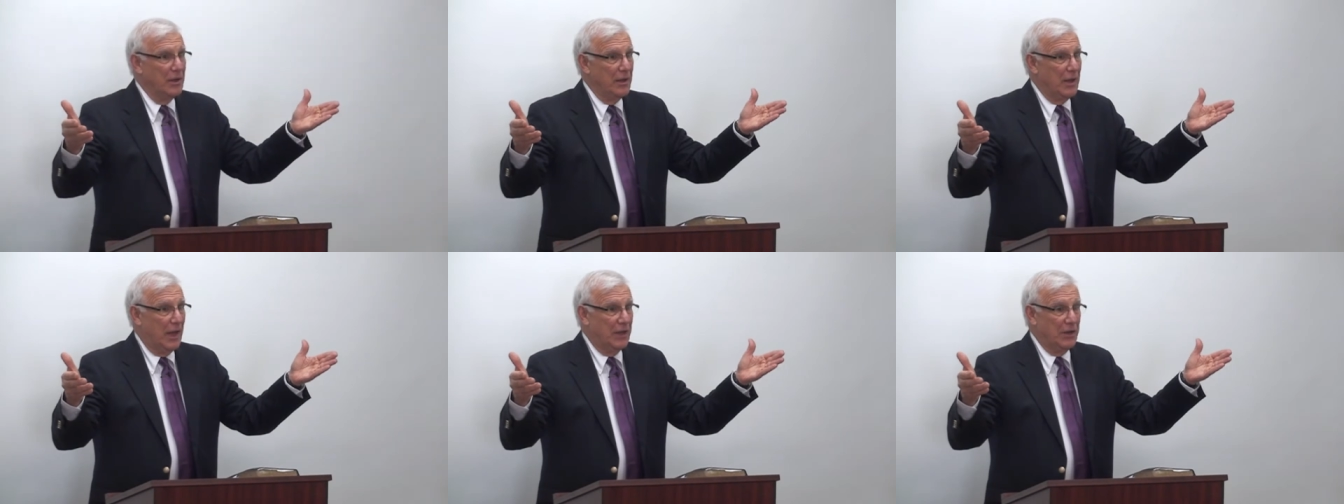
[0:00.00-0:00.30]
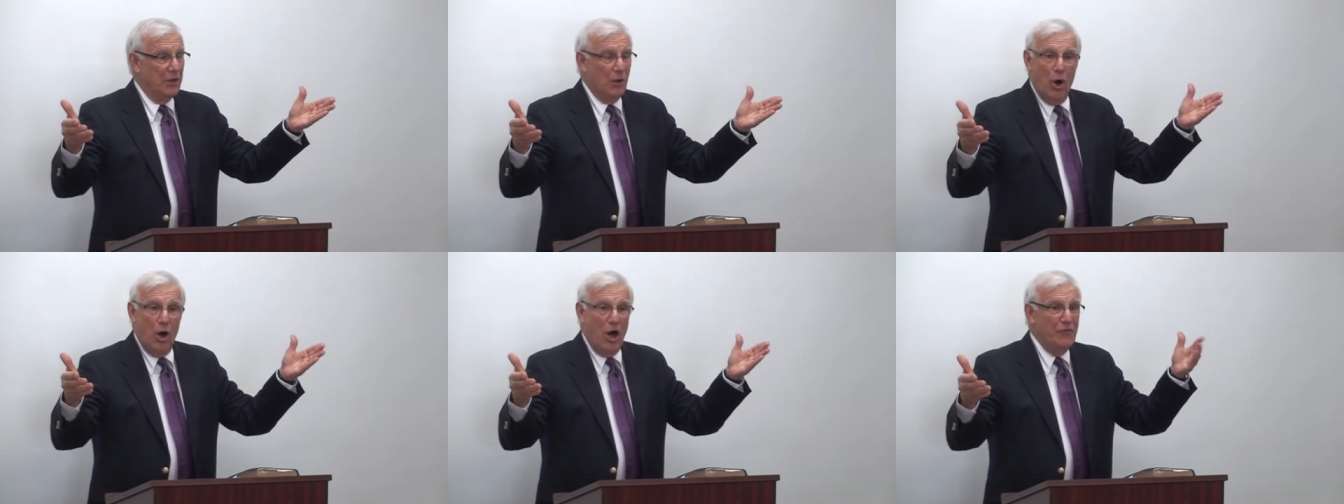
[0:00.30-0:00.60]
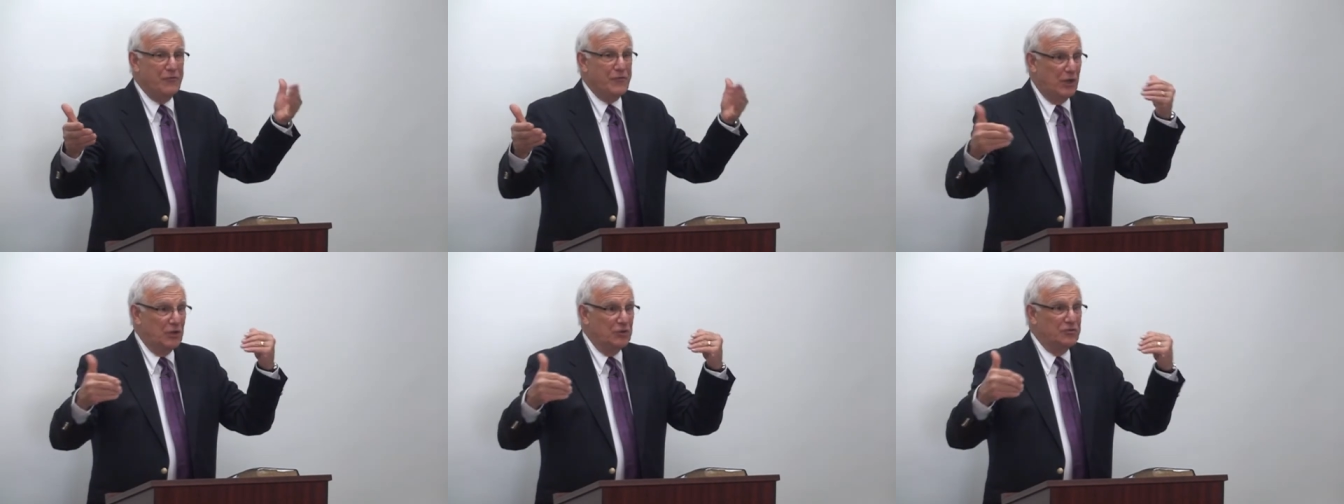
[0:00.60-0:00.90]
and
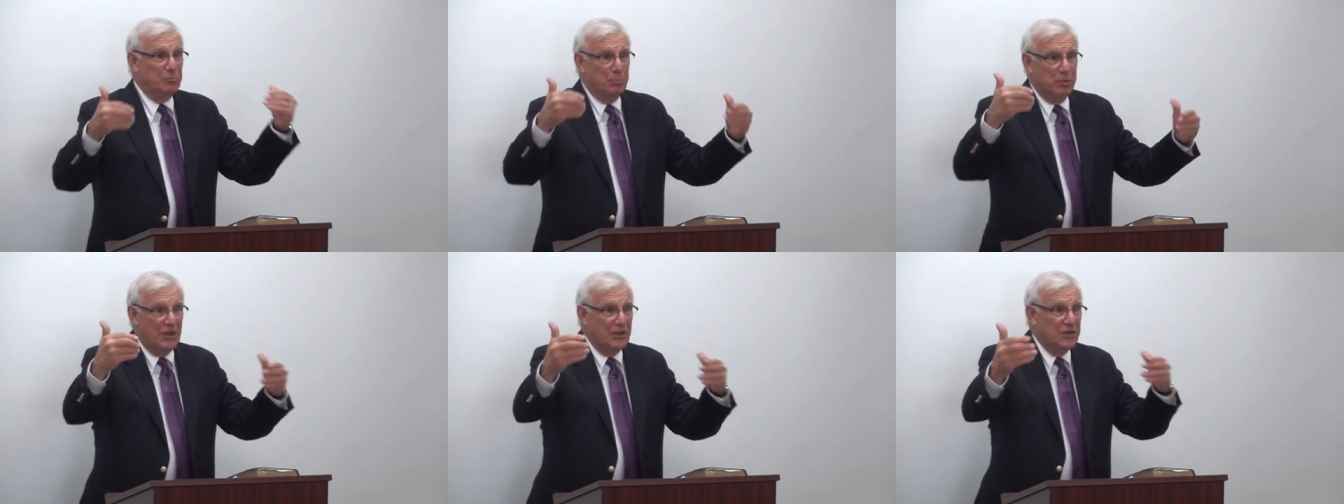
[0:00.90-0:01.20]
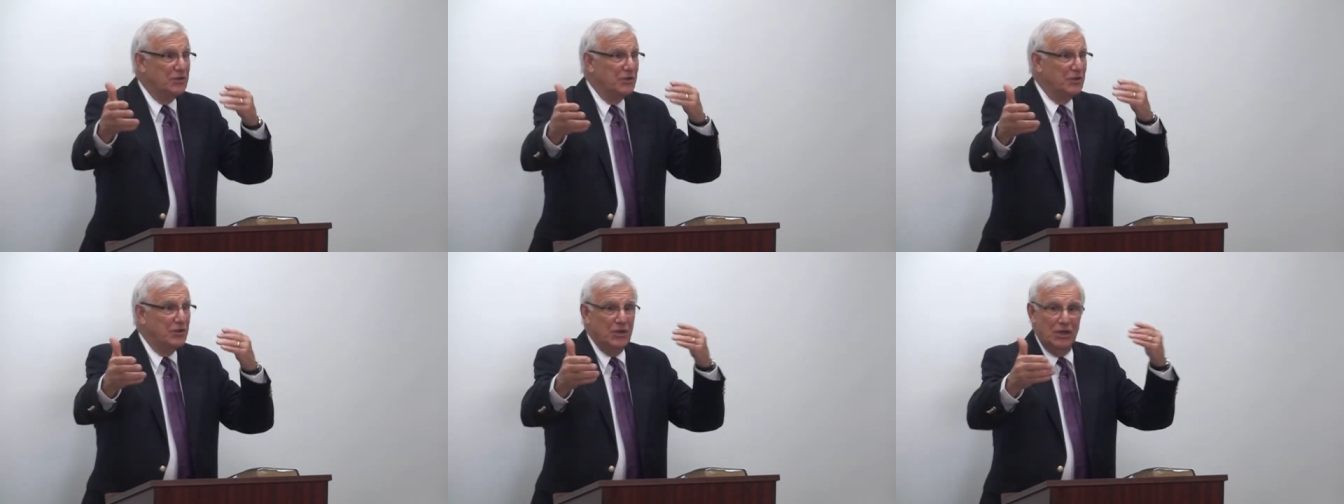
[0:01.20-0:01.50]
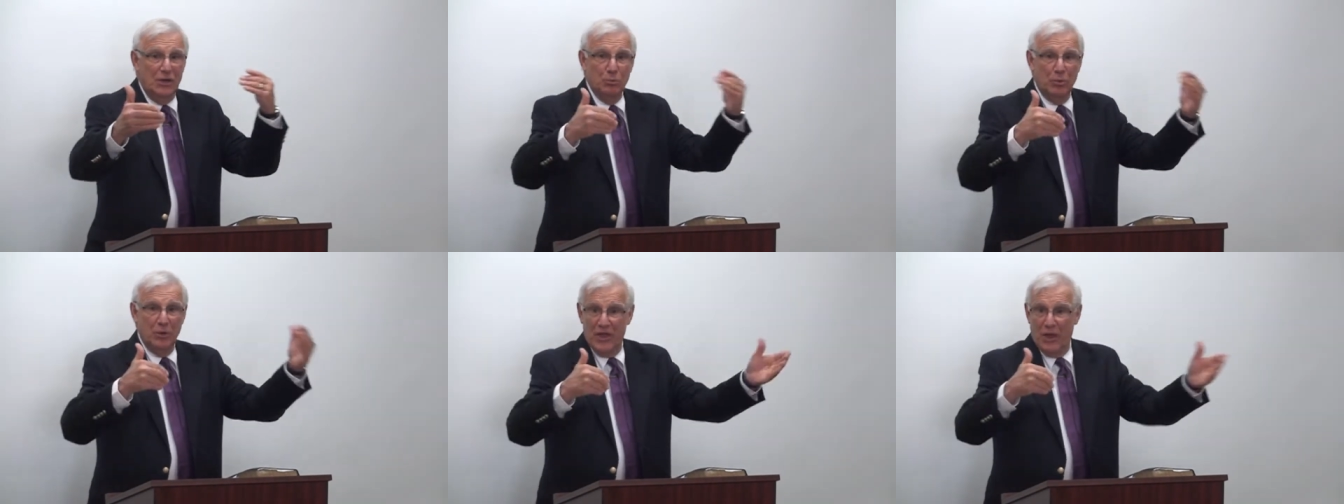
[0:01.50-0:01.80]
often it's blended
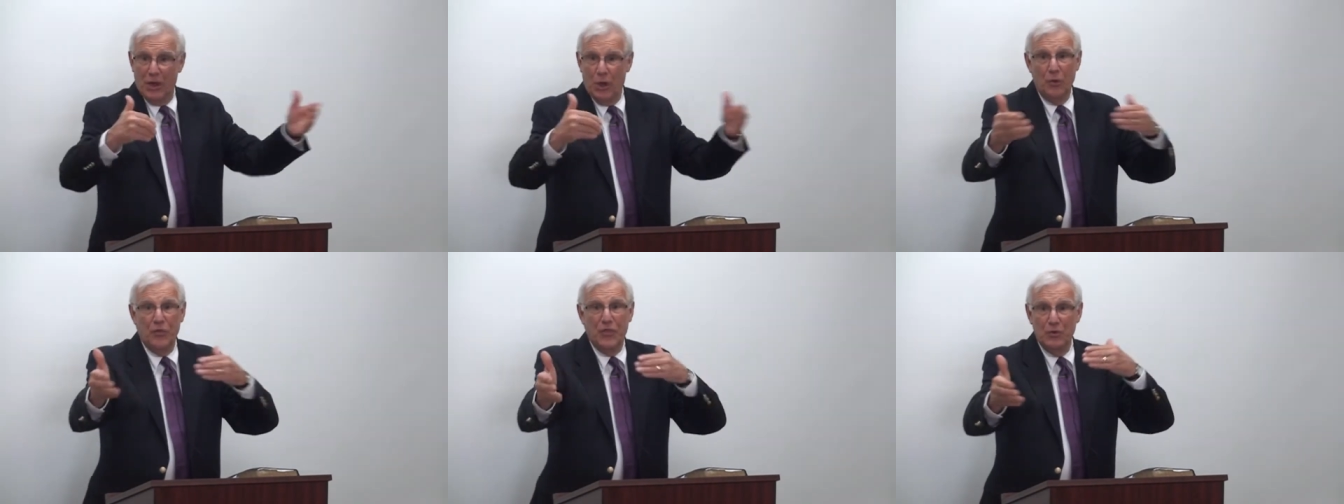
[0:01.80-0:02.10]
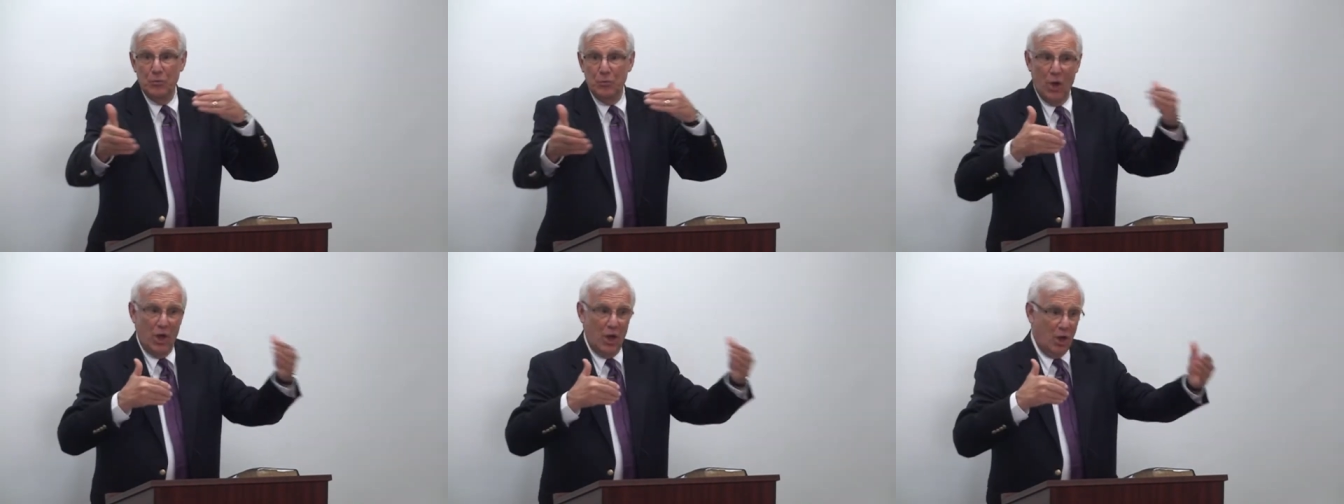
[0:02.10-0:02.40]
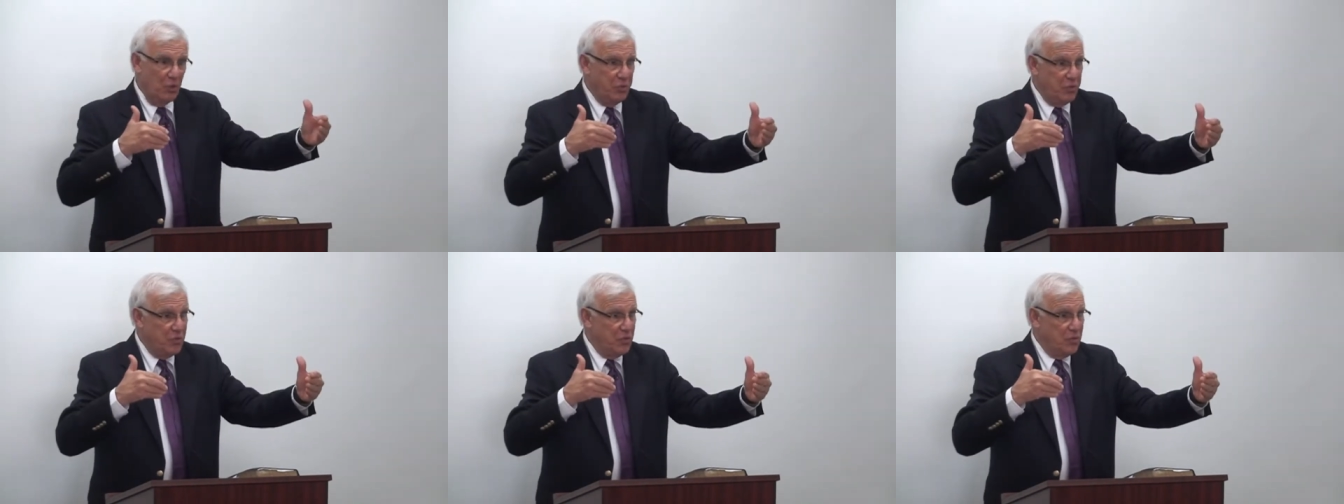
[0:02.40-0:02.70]
in with health and
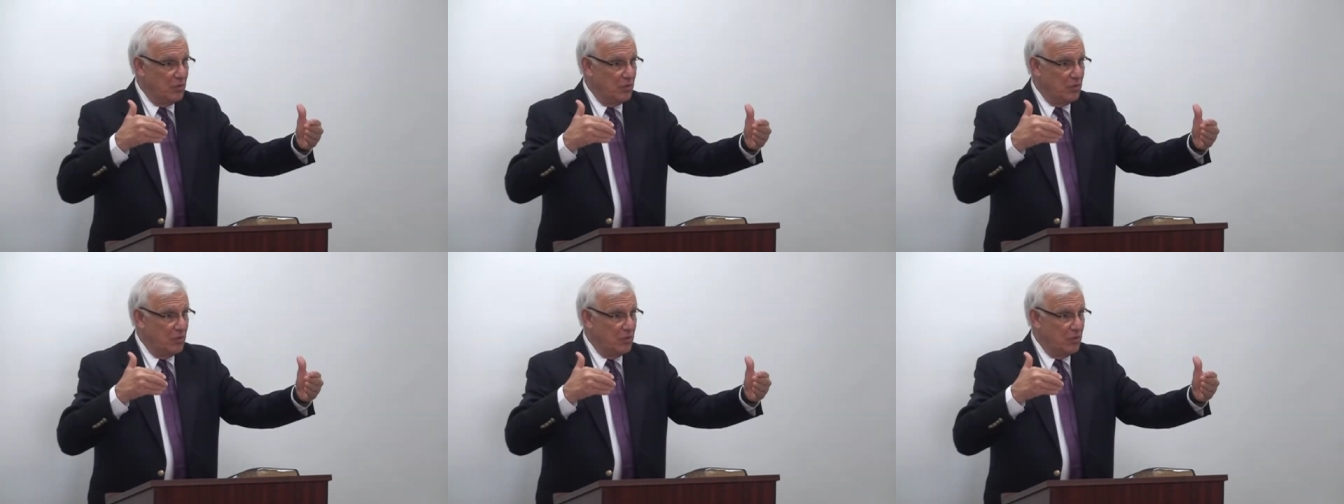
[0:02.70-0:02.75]
wealth.